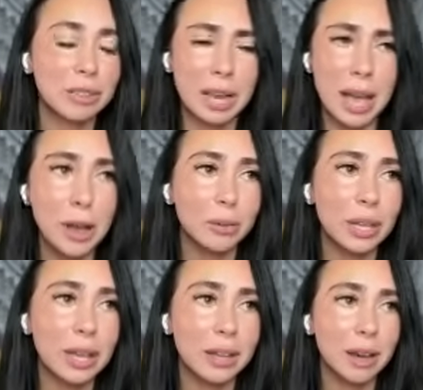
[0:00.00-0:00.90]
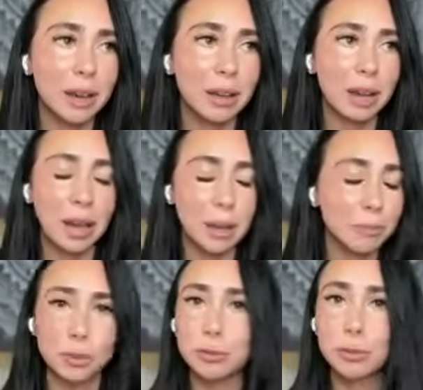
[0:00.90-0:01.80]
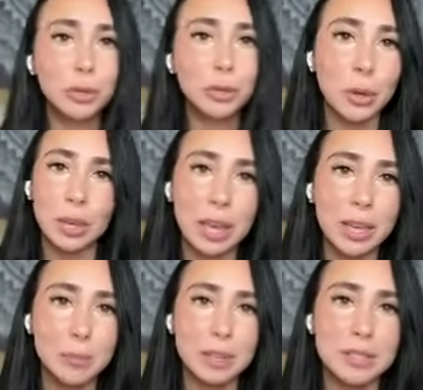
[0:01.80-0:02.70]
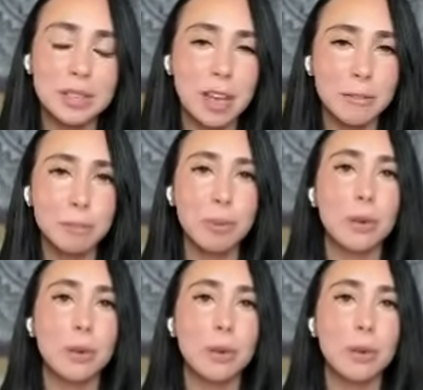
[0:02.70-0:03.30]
now, like, I'm fully okay because I've